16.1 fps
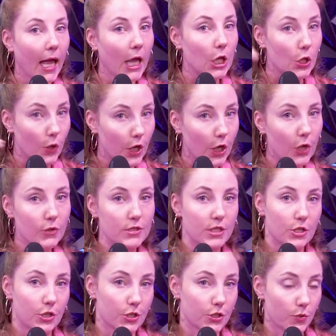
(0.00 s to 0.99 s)
You're ghosting
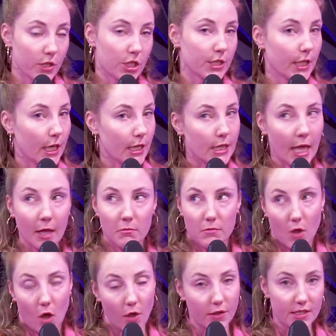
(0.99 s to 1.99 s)
your intuition like that
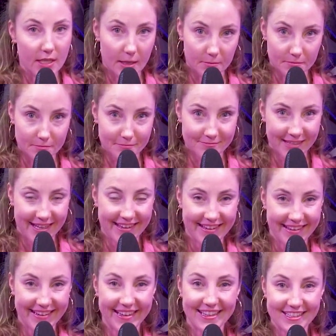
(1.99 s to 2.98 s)
all the time.
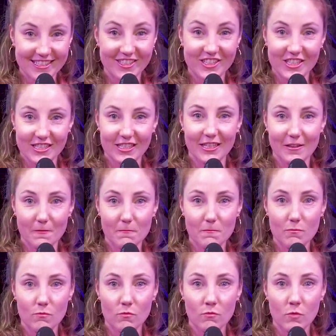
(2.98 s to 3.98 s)
Seriously.
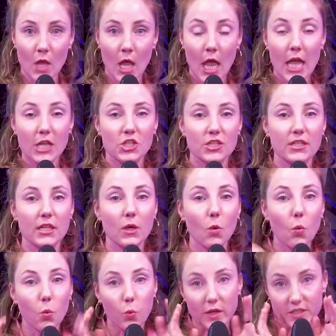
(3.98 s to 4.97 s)
She's like
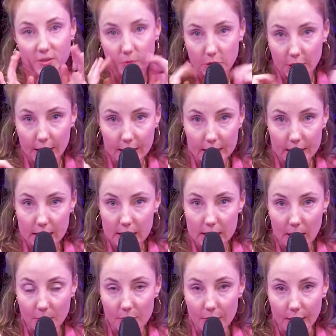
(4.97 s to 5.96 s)
whispering
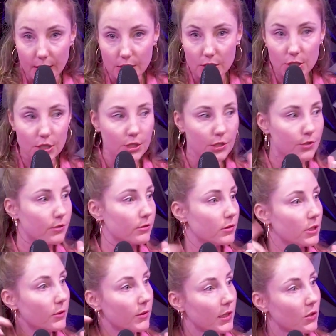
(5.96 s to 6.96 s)
some things to you.
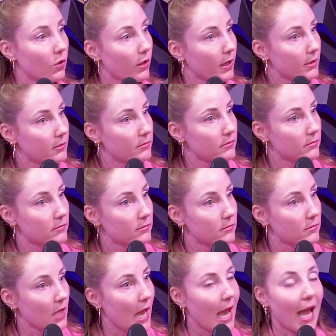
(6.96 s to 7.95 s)
You ignore it.
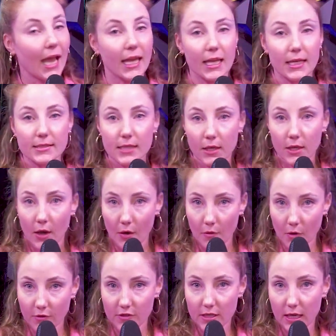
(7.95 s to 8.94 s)
I can't tell you how
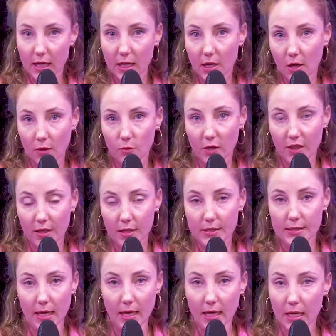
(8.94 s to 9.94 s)
often I get on with a
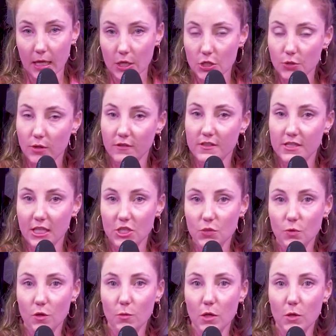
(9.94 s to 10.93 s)
psychic intuitive session
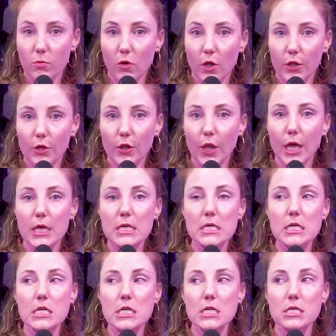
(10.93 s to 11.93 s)
with people and they're like,
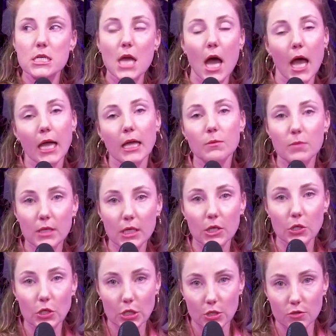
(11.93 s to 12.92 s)
oh yeah, I had been
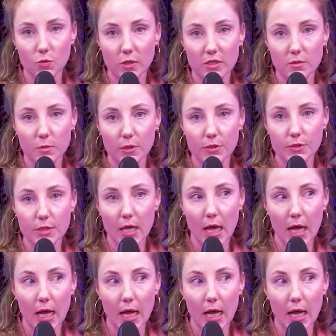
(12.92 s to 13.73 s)
hearing those whispers.